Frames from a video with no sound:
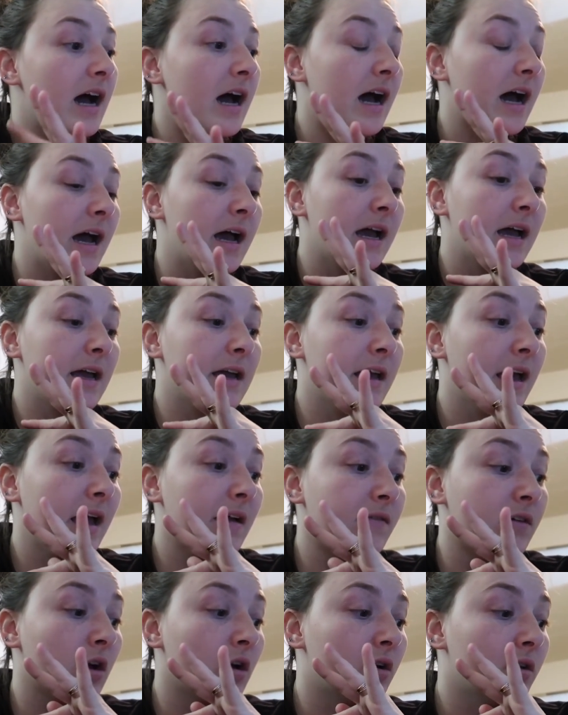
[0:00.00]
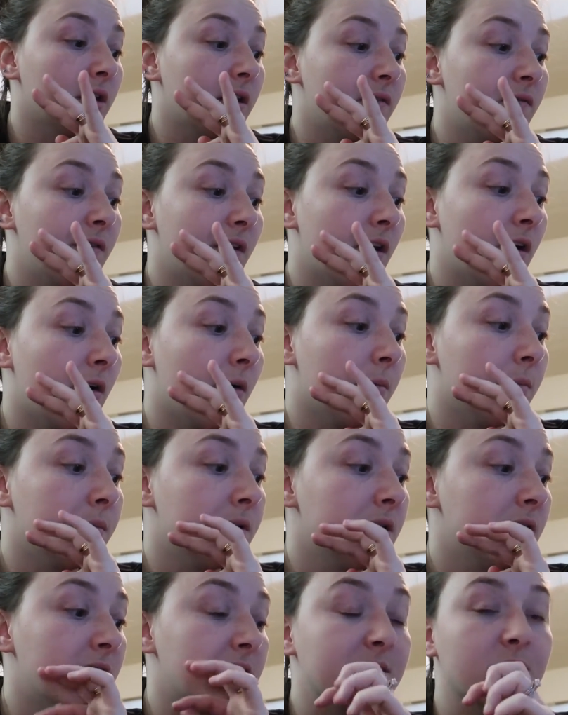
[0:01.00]
I have currently
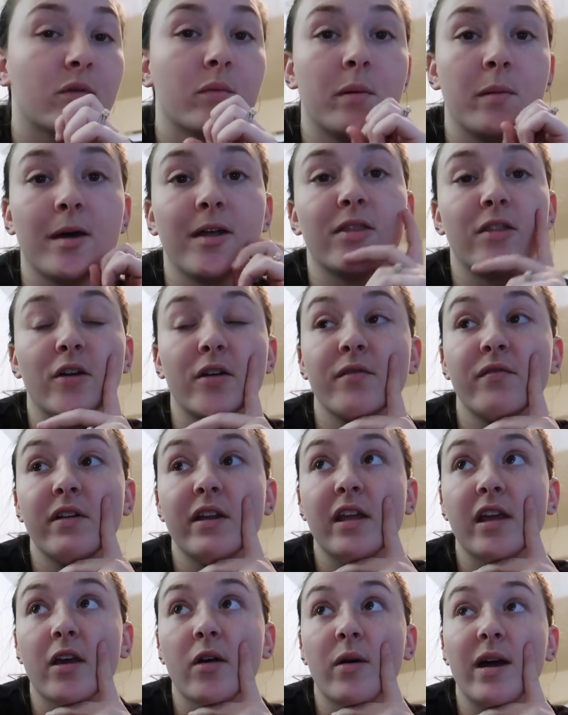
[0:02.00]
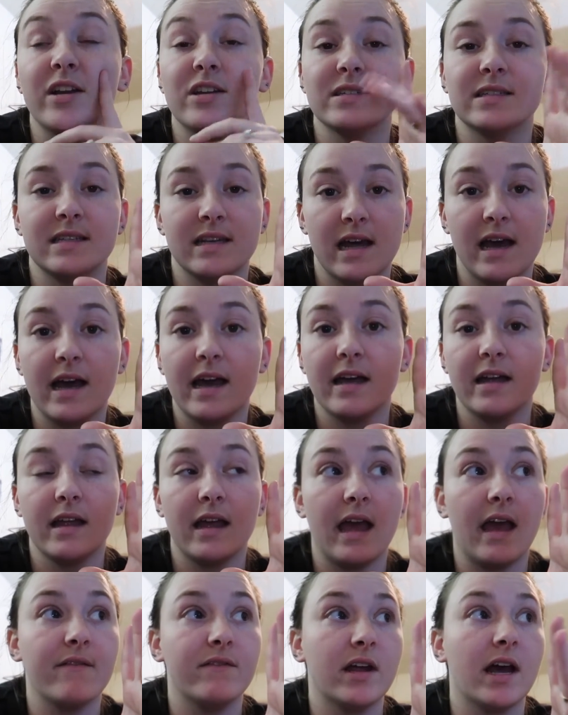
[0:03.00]
filmed, this will be my third video. I just
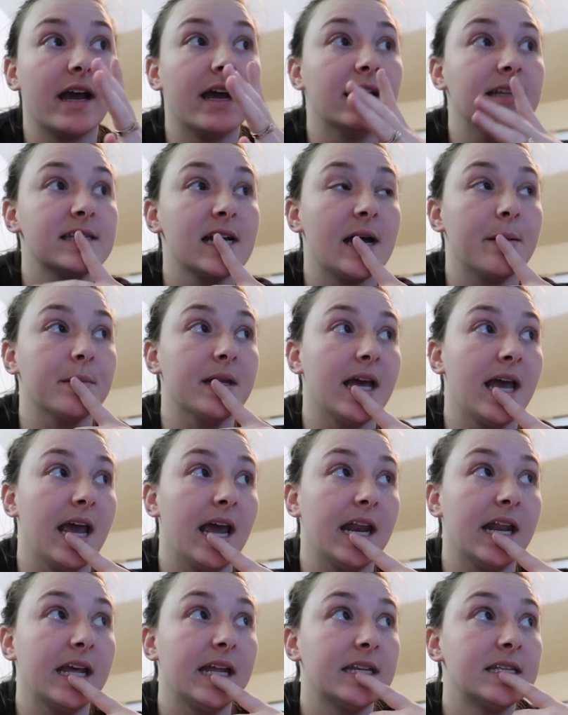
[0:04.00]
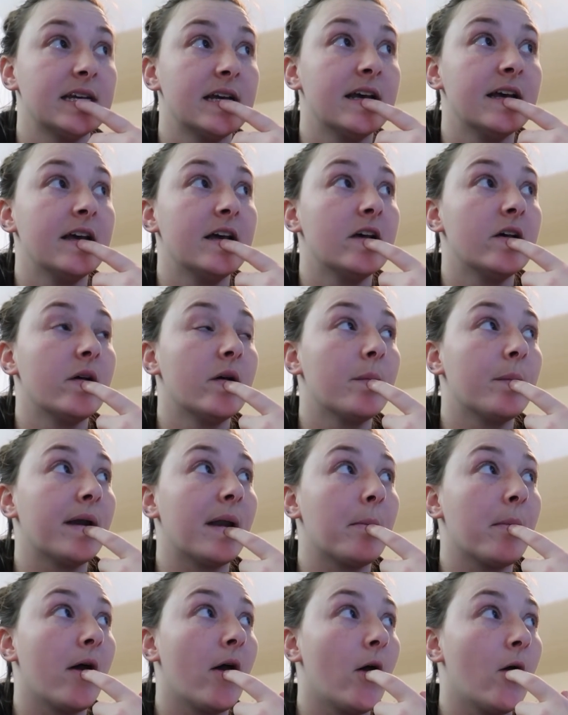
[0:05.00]
have not had time to edit. But
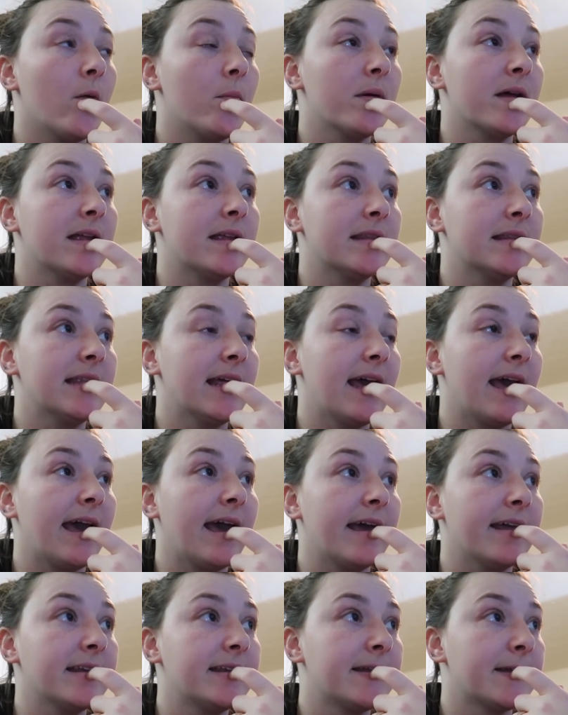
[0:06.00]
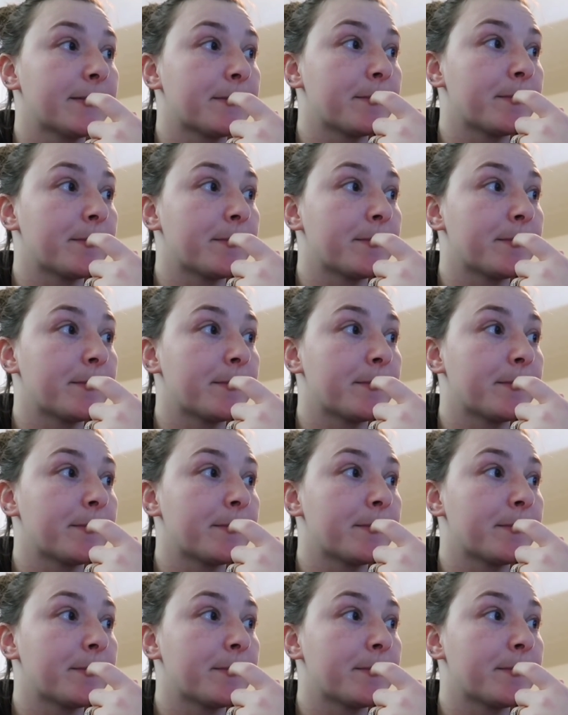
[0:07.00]
I'm hoping that